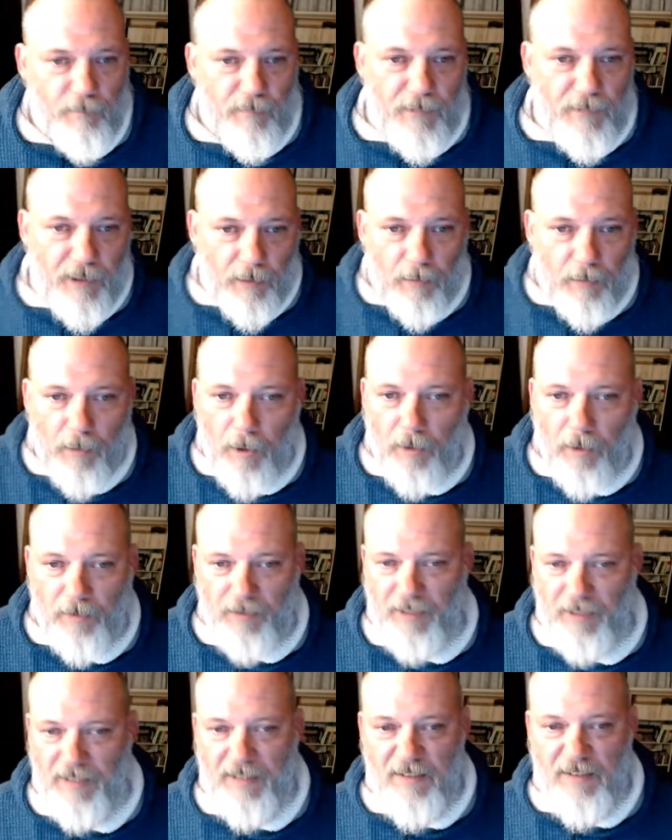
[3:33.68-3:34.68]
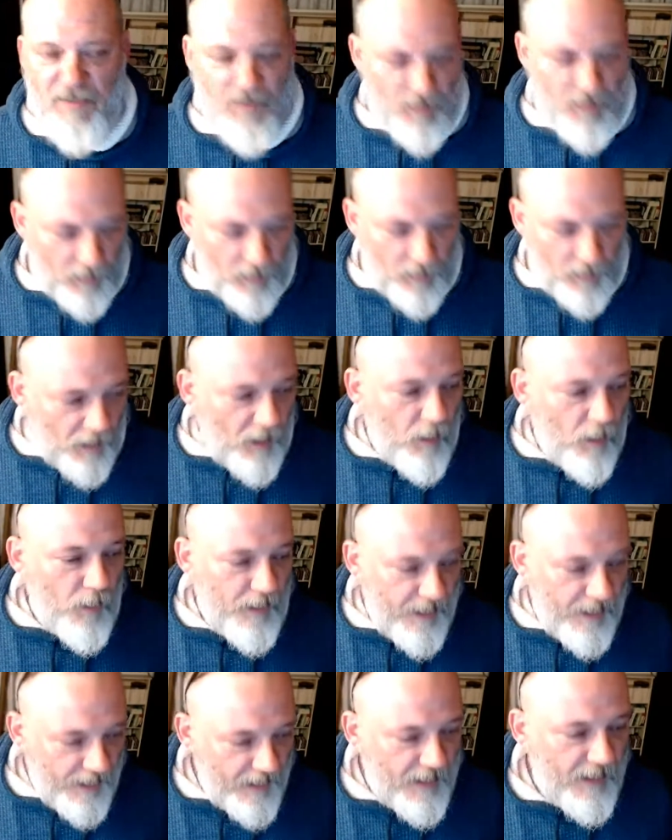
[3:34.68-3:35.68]
logged into Zillow
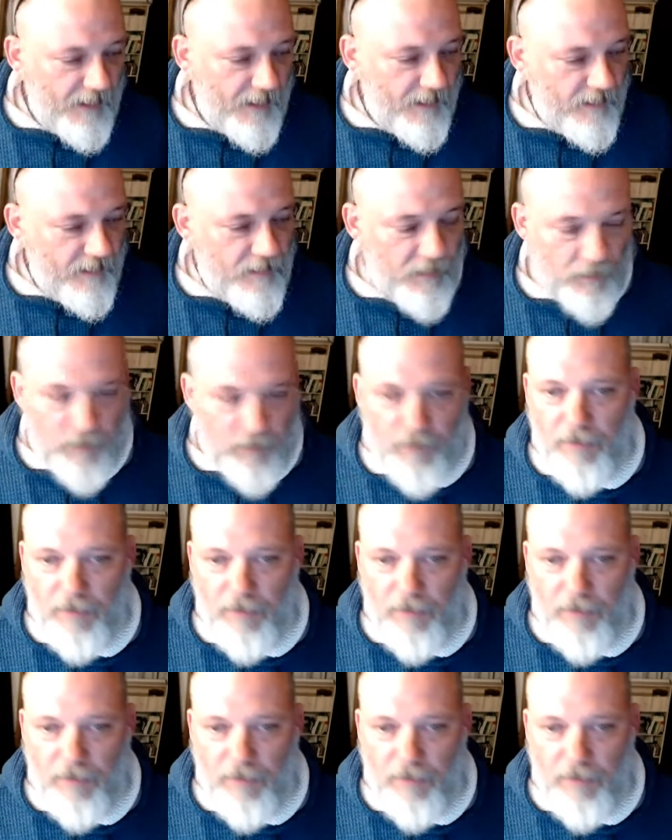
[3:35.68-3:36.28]
and that kind of deal.